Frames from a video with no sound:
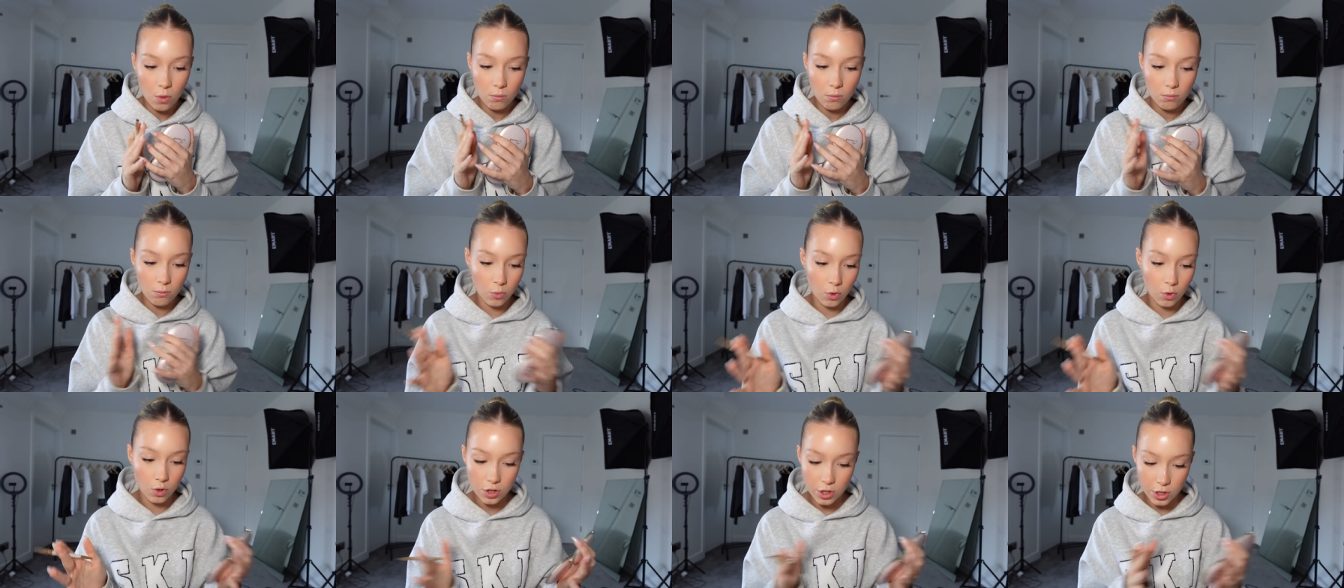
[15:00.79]

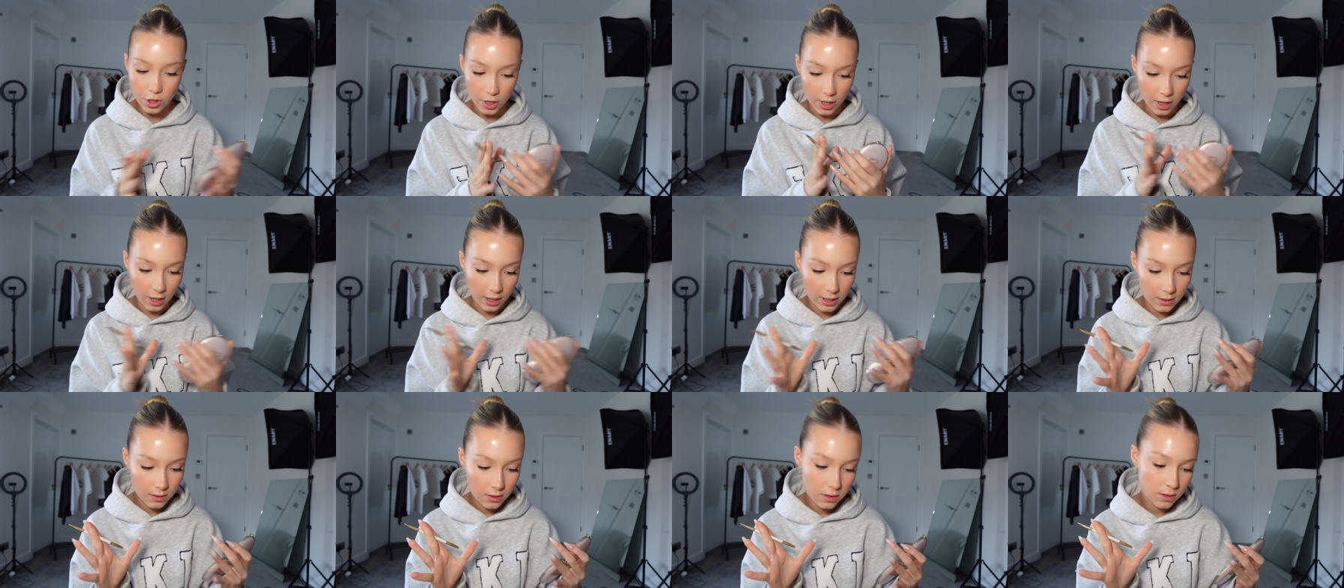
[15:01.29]
What should I
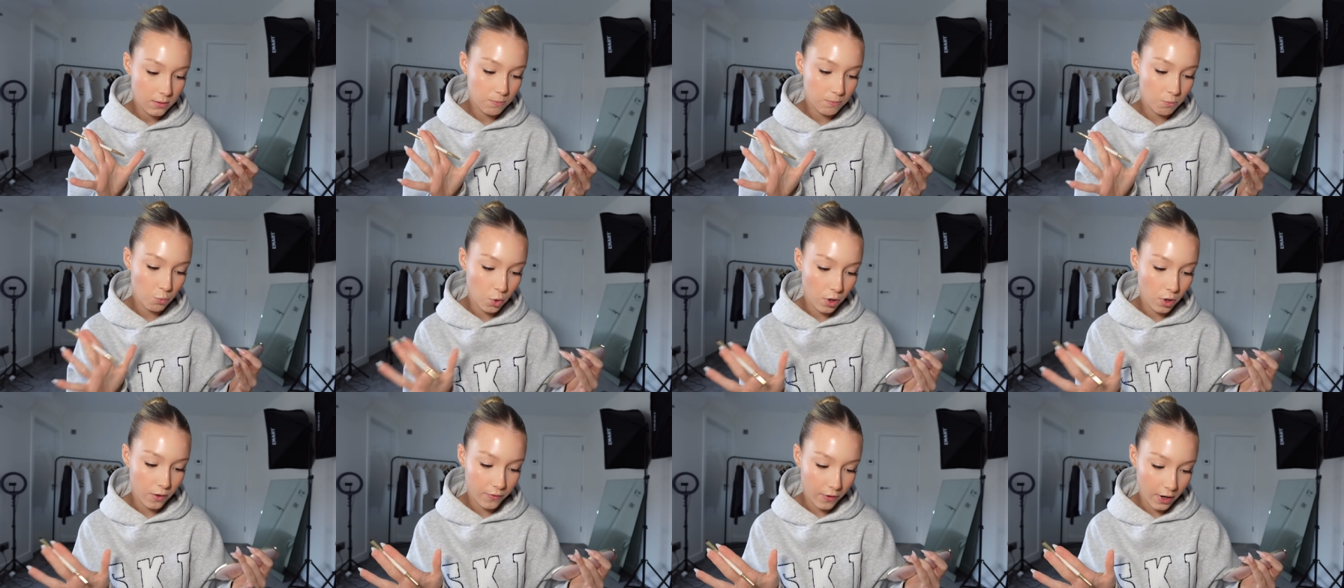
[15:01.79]
like,
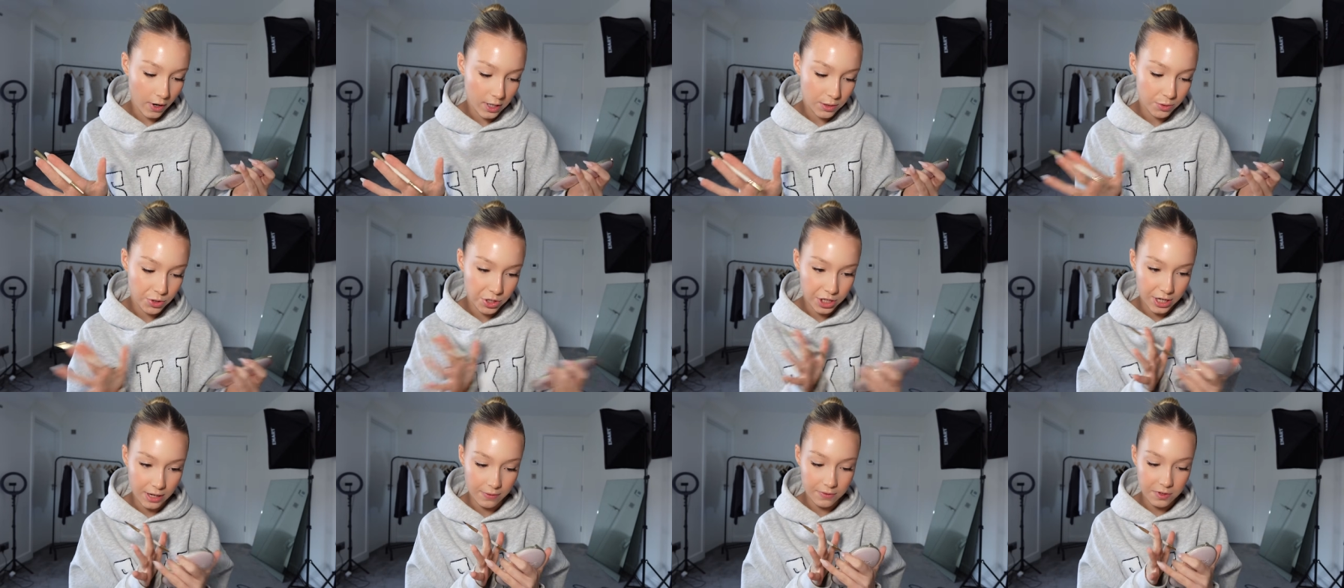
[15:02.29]
what advice would
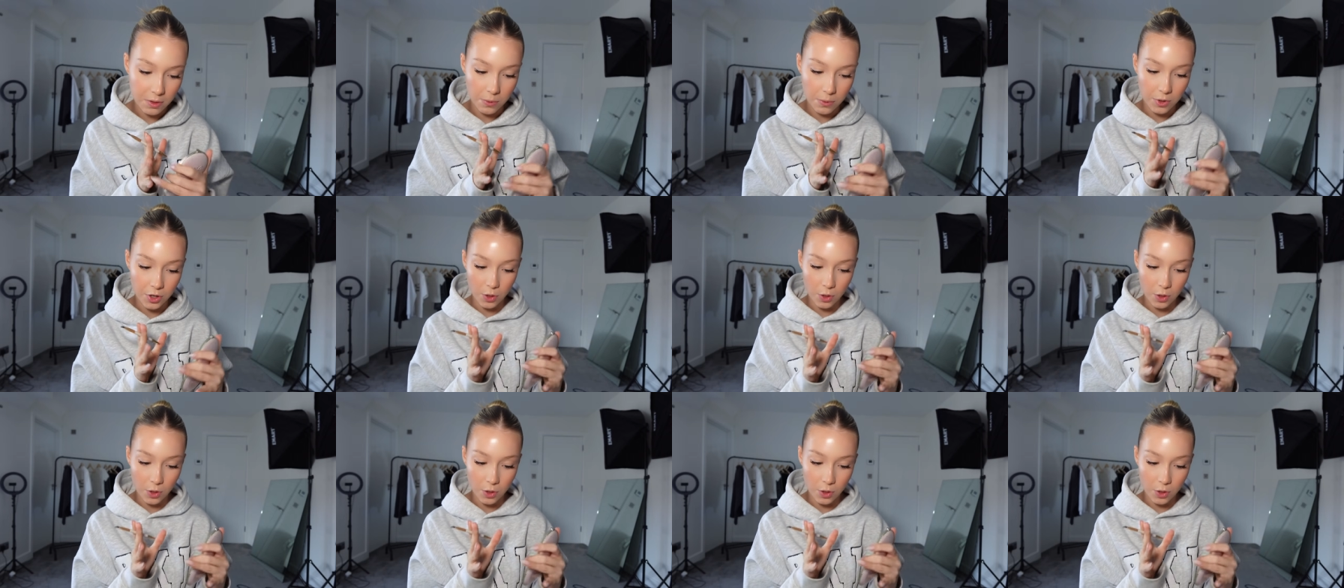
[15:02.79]
you give someone